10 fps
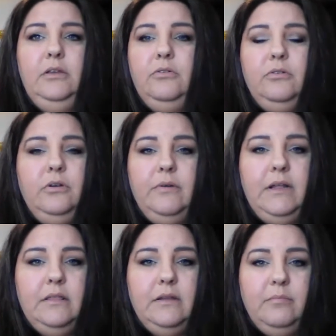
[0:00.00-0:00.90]
You don't know
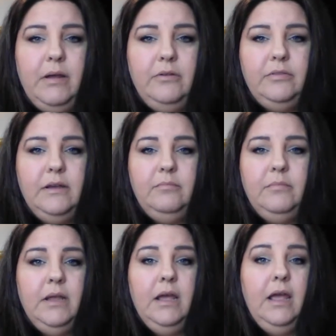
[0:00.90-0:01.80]
anything about
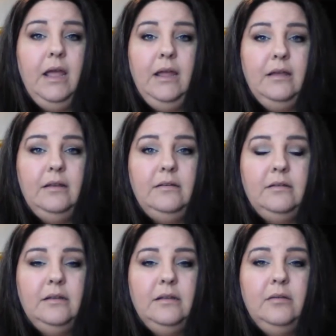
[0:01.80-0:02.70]
them,
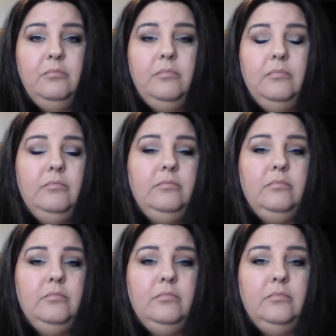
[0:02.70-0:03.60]
and
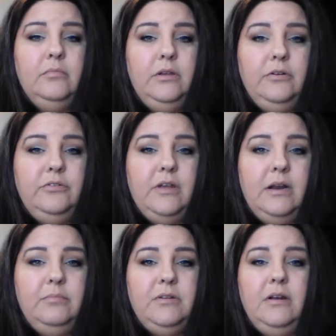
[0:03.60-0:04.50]
you're set
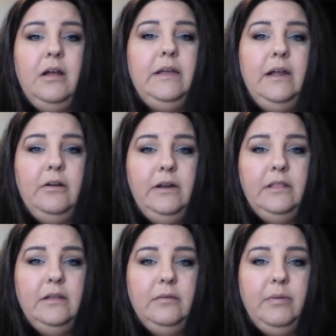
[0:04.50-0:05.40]
up to not care
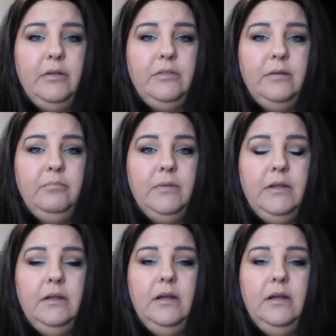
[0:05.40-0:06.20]
anything about them.